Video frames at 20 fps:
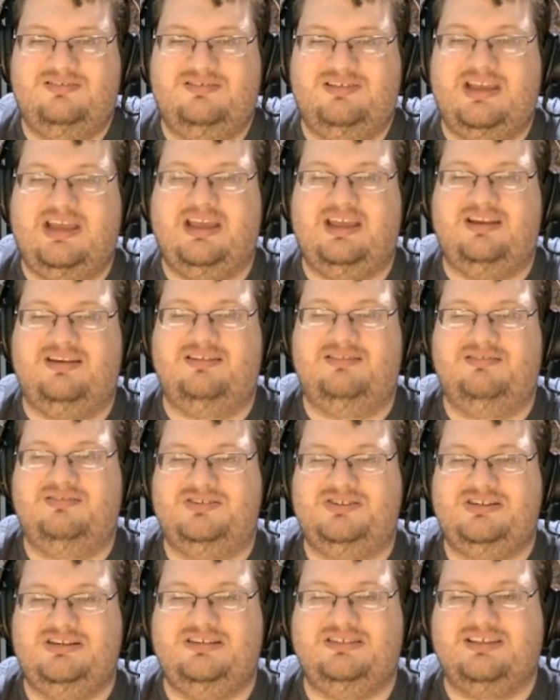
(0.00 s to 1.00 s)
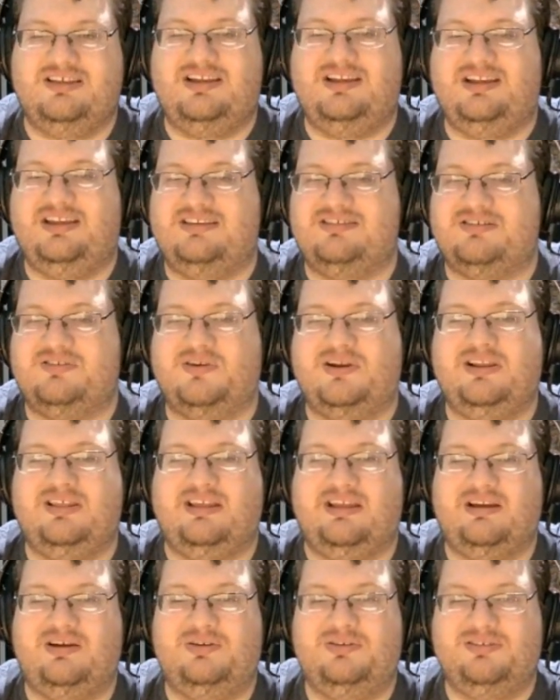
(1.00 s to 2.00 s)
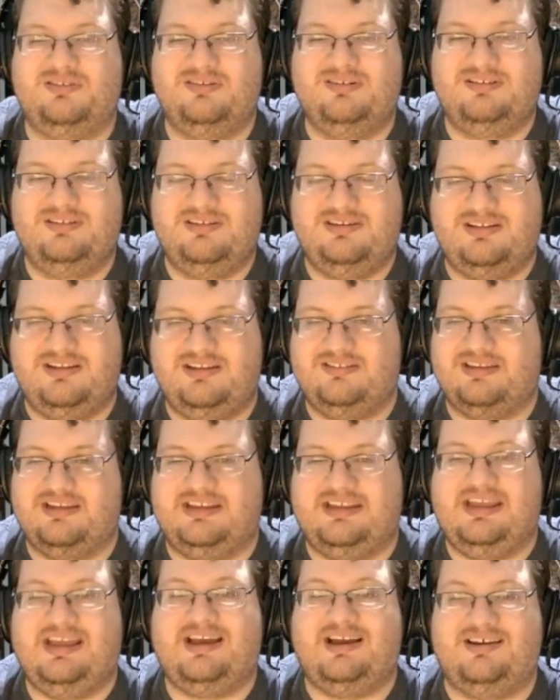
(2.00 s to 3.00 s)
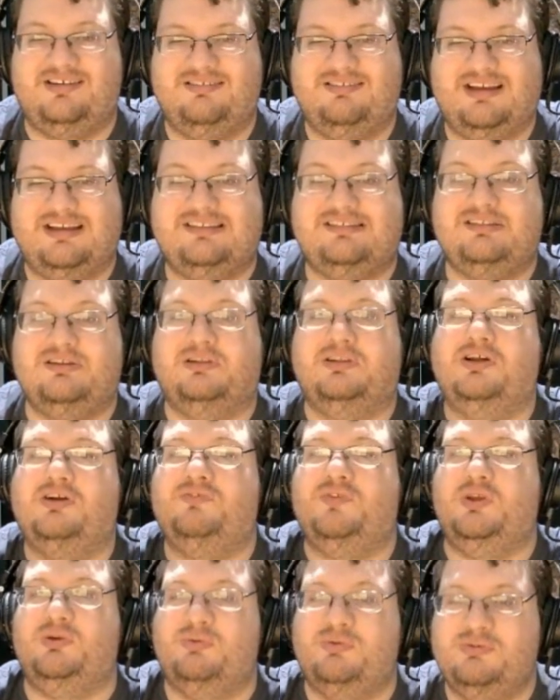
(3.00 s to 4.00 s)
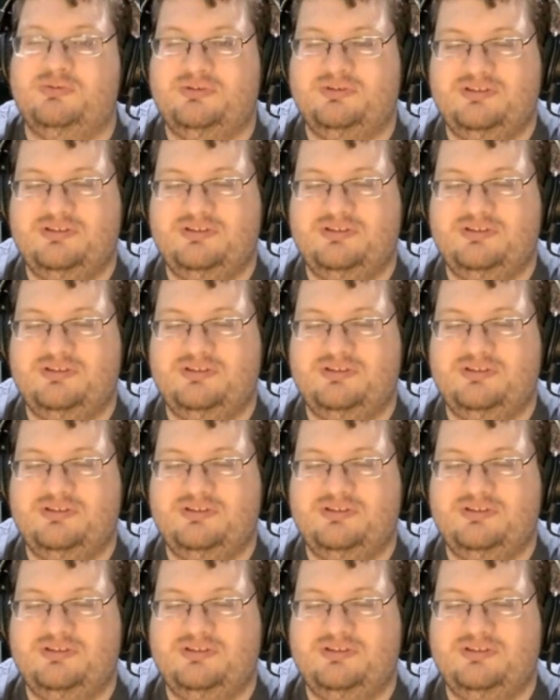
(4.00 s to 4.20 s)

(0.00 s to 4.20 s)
And she's like, "Is there anything else?" And he's like, "Yeah, I still love you."